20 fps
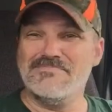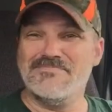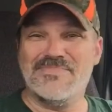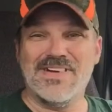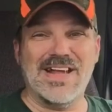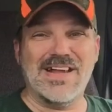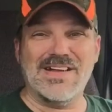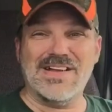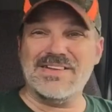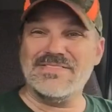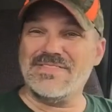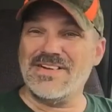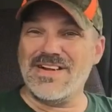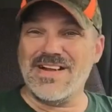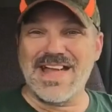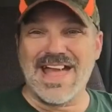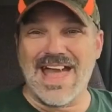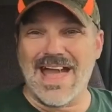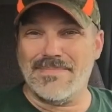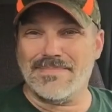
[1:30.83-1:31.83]
Very,
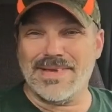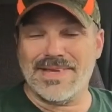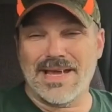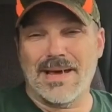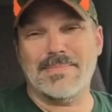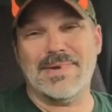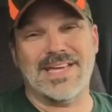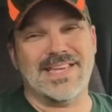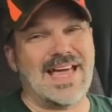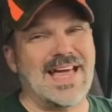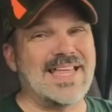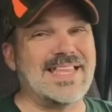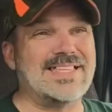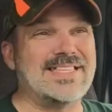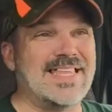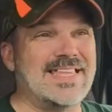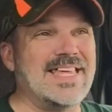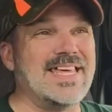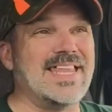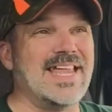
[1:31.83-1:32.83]
very happy. I mean,
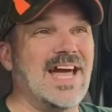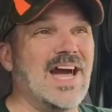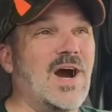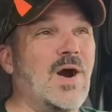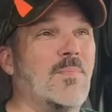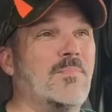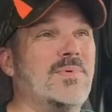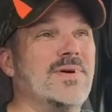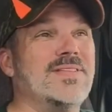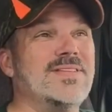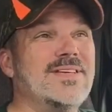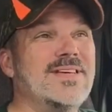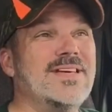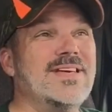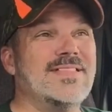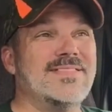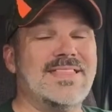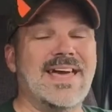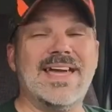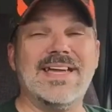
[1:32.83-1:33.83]
they did help, but
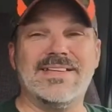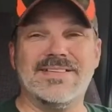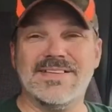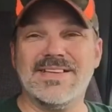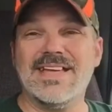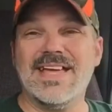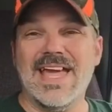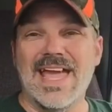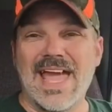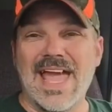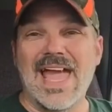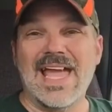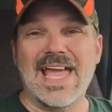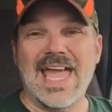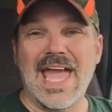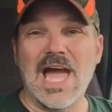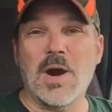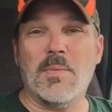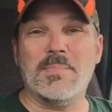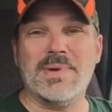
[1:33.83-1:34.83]
they
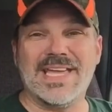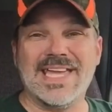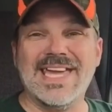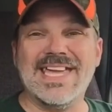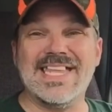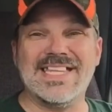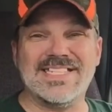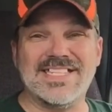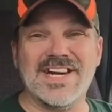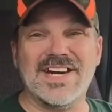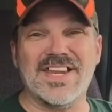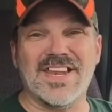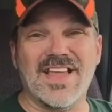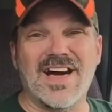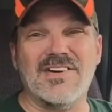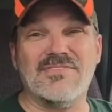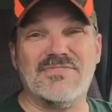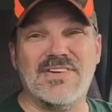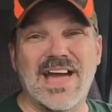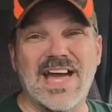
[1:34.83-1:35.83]
helped me get it done a
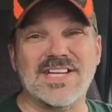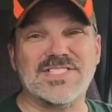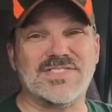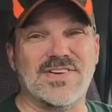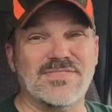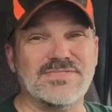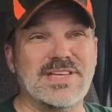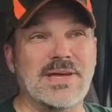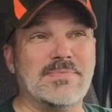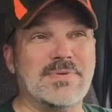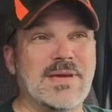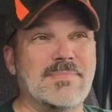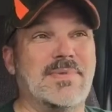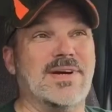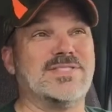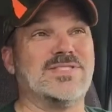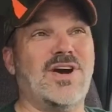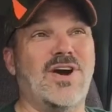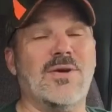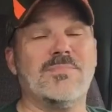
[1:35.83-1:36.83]
lot faster. I was able to get
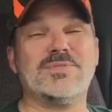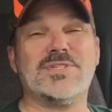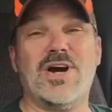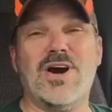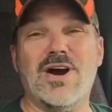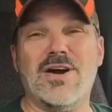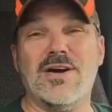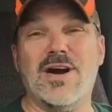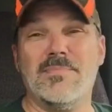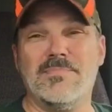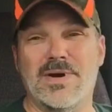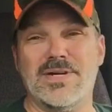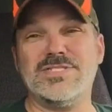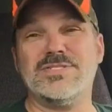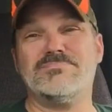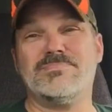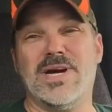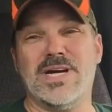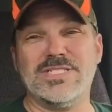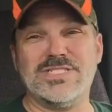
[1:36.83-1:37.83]
my tarps off,
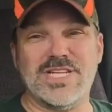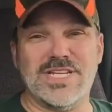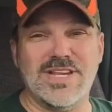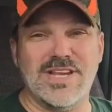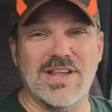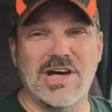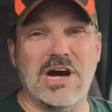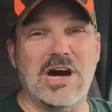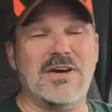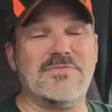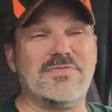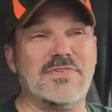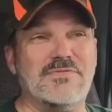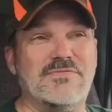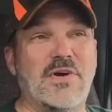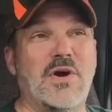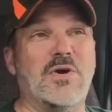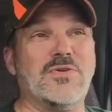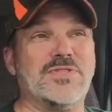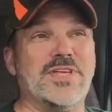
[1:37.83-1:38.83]
bunging off, and
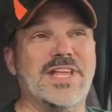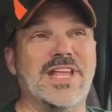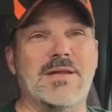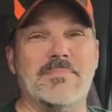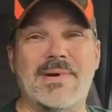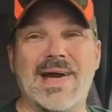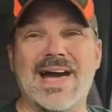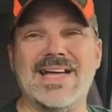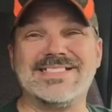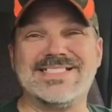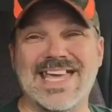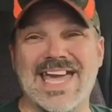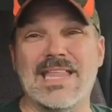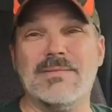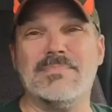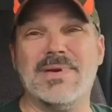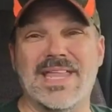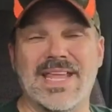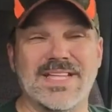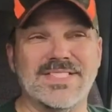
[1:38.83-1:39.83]
folded in about
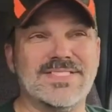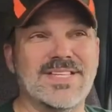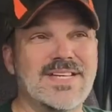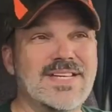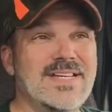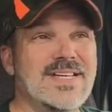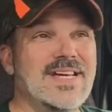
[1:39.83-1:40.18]
10 minutes.